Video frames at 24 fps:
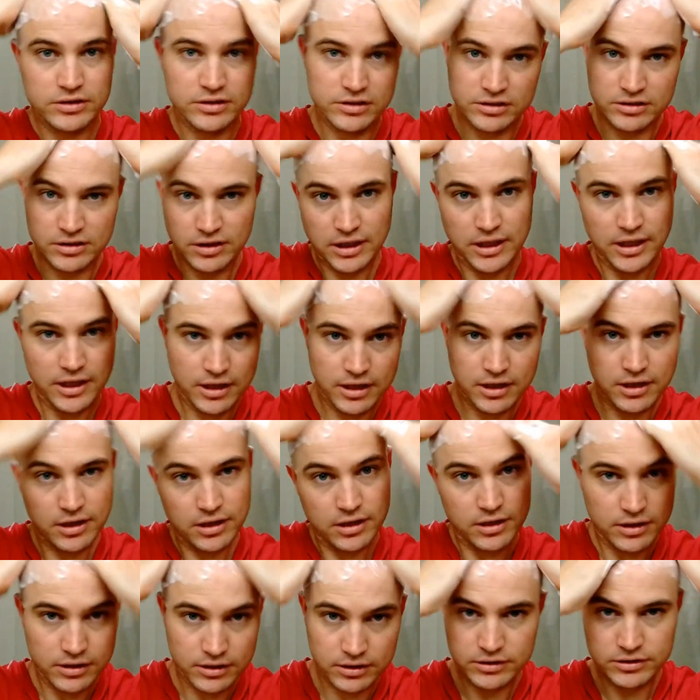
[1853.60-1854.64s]
slick
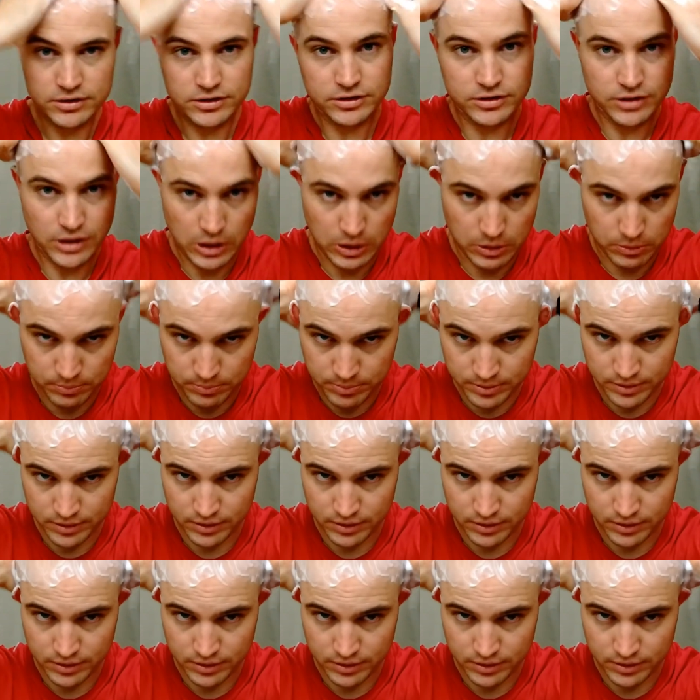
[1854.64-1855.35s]
soap.